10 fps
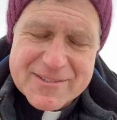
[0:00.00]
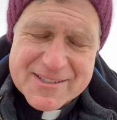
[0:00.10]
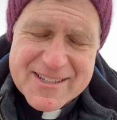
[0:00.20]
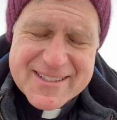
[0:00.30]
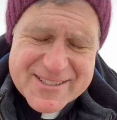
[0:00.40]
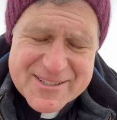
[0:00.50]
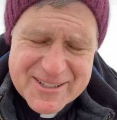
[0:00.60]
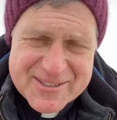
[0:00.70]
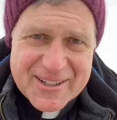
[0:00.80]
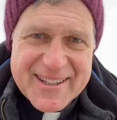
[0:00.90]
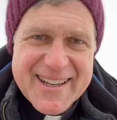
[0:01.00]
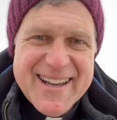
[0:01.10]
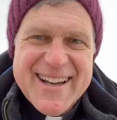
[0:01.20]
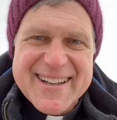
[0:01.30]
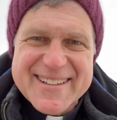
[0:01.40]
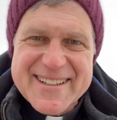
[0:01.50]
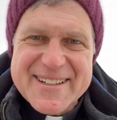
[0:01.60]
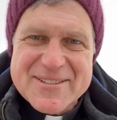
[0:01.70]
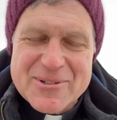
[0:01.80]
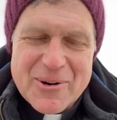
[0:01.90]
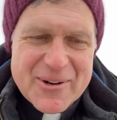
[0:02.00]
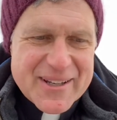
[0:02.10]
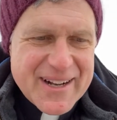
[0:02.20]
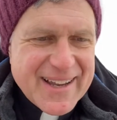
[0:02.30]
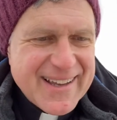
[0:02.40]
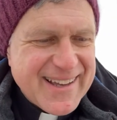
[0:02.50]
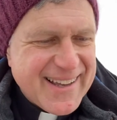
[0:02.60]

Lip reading: because it's just such a needed story. And I